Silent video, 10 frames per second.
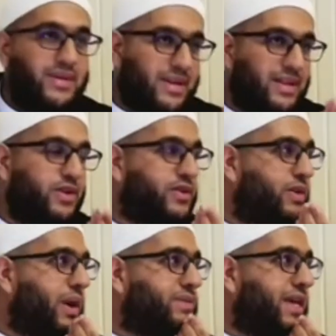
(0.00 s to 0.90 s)
Do you see
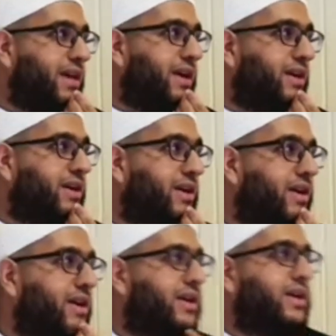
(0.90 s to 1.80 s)
what I'm saying here?
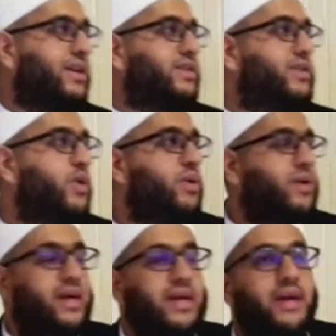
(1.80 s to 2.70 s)
So
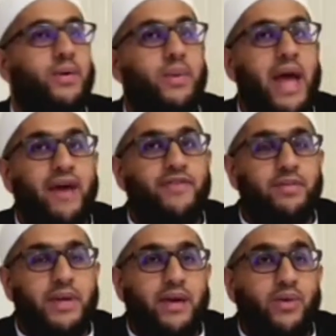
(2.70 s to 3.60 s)
we have to
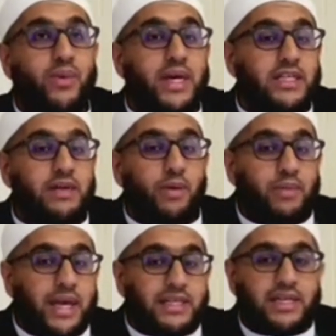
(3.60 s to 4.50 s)
be reasonable,
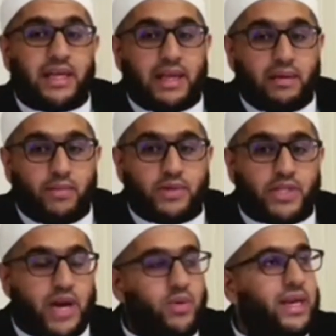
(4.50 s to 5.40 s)
because
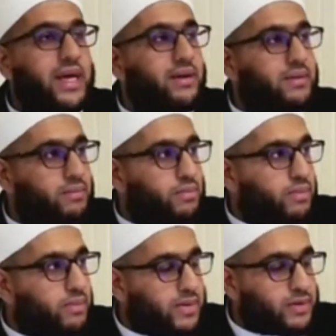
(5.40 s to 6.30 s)
generally
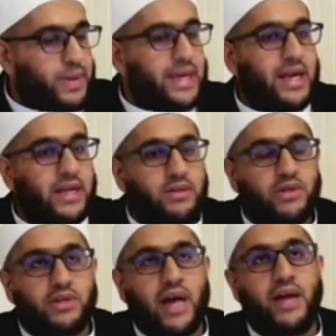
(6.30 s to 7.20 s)
speaking,
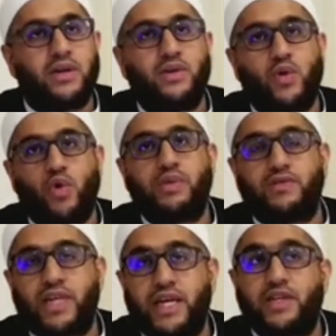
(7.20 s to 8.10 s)
societal norms
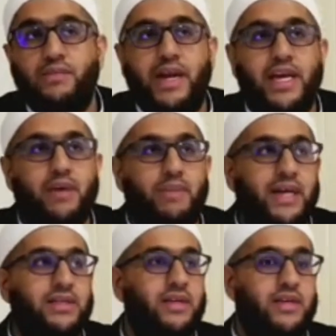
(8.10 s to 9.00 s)
have changed in many
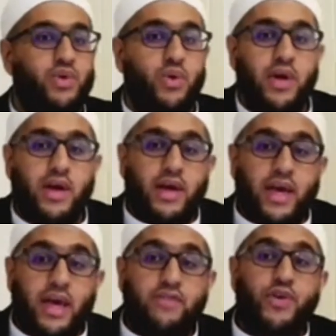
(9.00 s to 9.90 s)
capacities. So
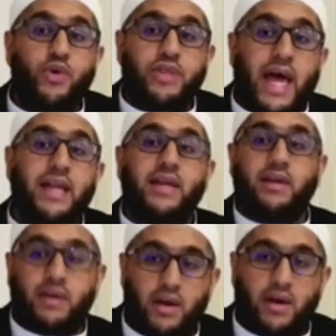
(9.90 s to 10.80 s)
if you
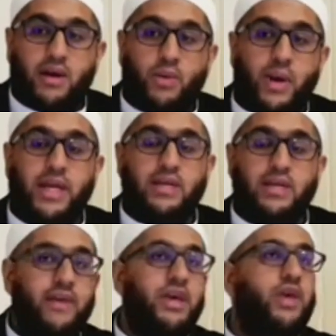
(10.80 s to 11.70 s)
then, when he's
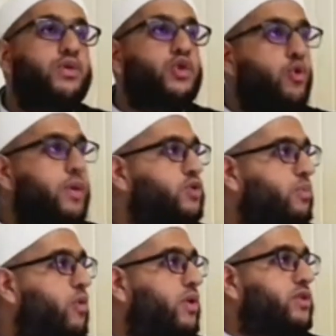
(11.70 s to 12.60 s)
giving you so much
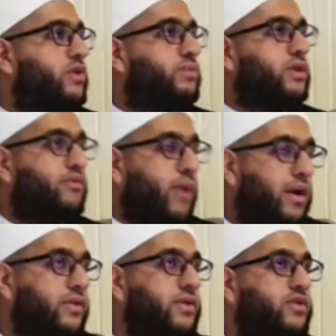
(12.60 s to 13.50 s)
more in terms of
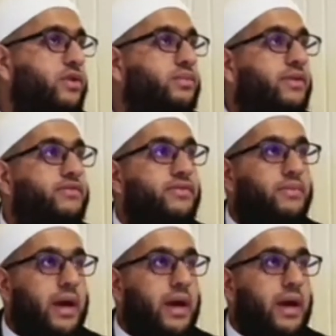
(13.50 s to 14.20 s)
wealth, in terms of